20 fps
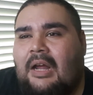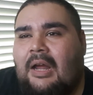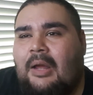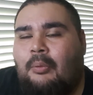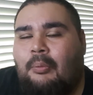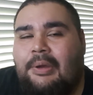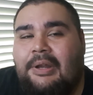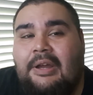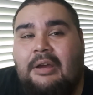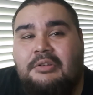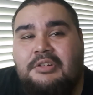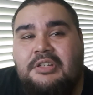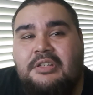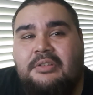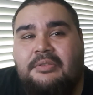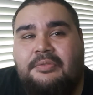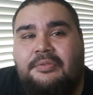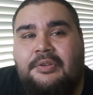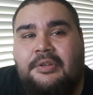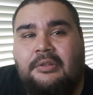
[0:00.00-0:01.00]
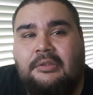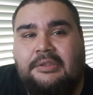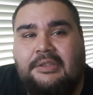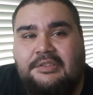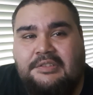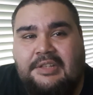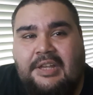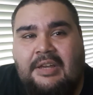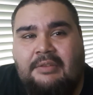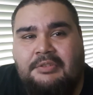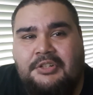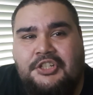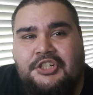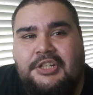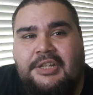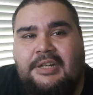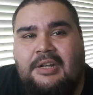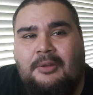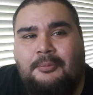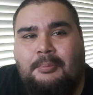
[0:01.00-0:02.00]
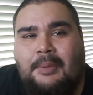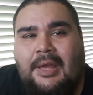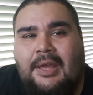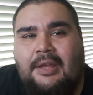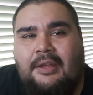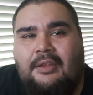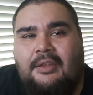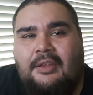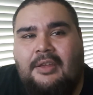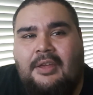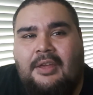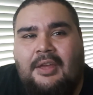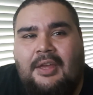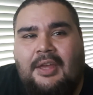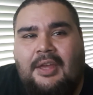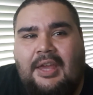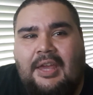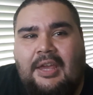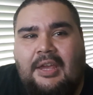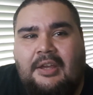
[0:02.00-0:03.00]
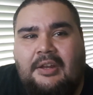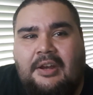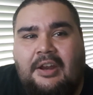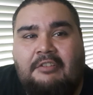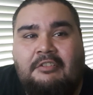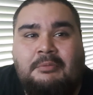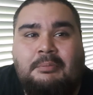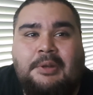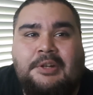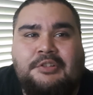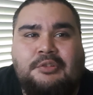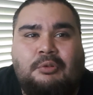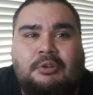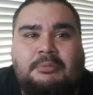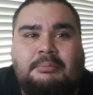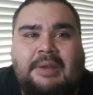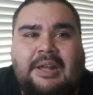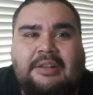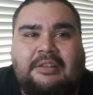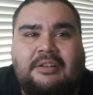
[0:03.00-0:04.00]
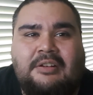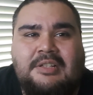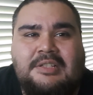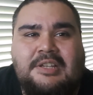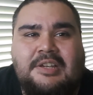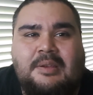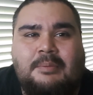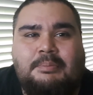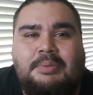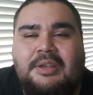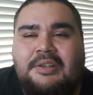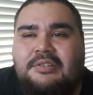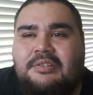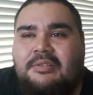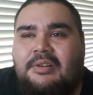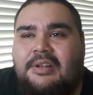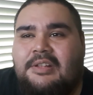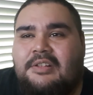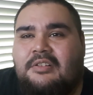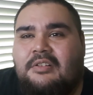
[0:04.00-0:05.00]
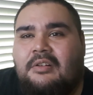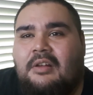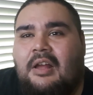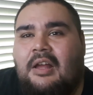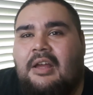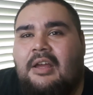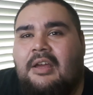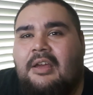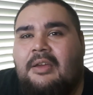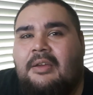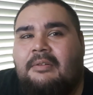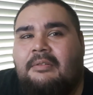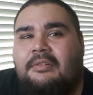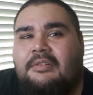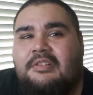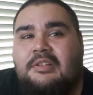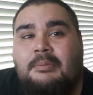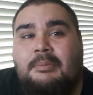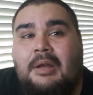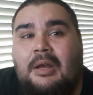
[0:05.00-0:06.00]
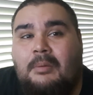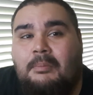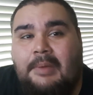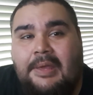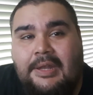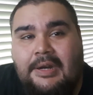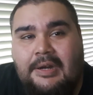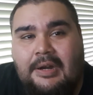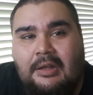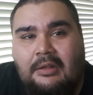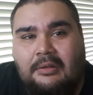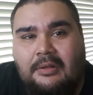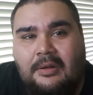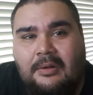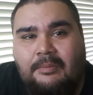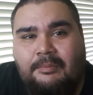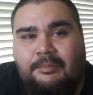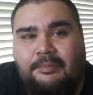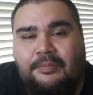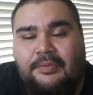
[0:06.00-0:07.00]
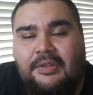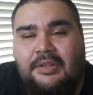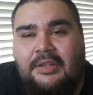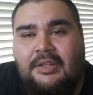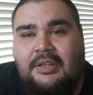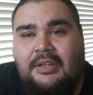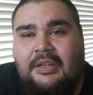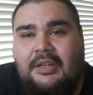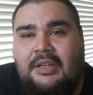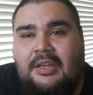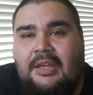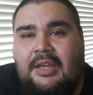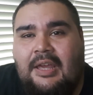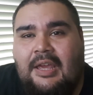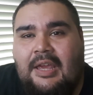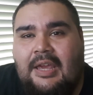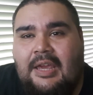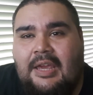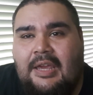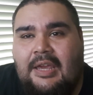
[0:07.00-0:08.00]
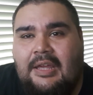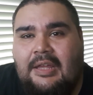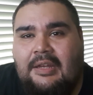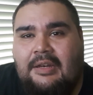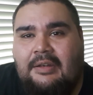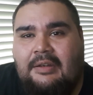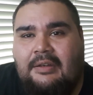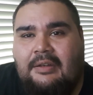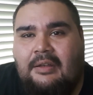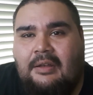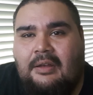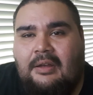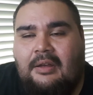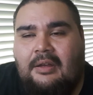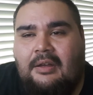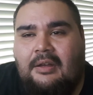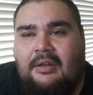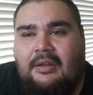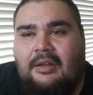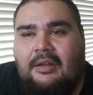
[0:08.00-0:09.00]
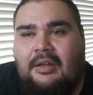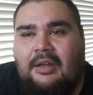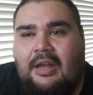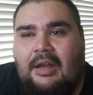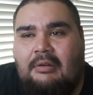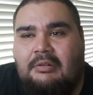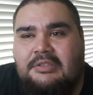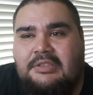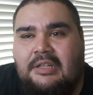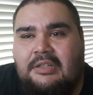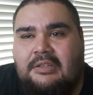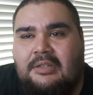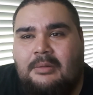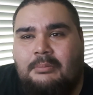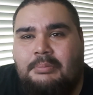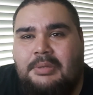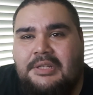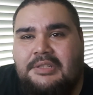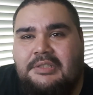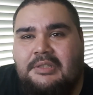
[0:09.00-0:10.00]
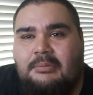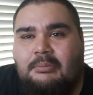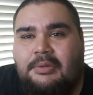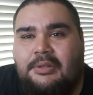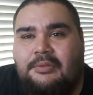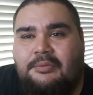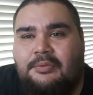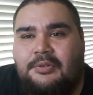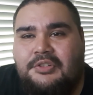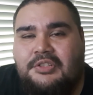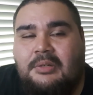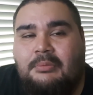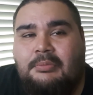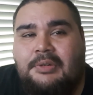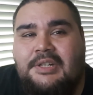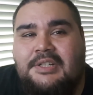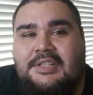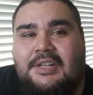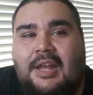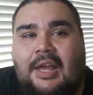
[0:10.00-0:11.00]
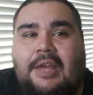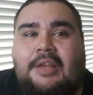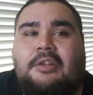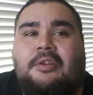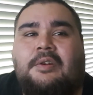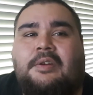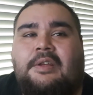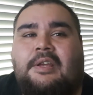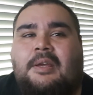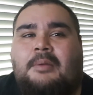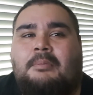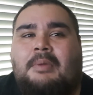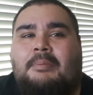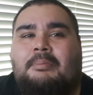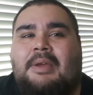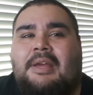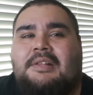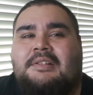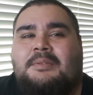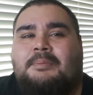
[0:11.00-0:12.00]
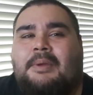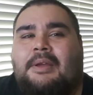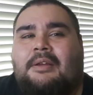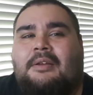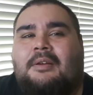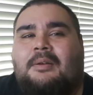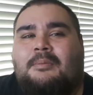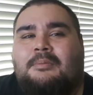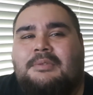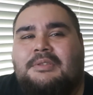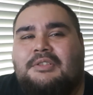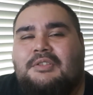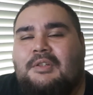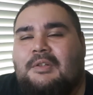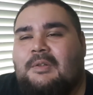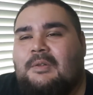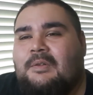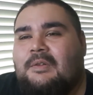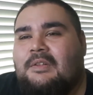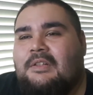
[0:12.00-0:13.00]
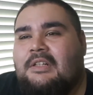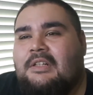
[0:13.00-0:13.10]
went out to the field because they have a shed out back, and everybody's going back there to take a piss, right? So I somehow made it out there, and I was out there pissing, but for some reason I couldn't get my pants back up. So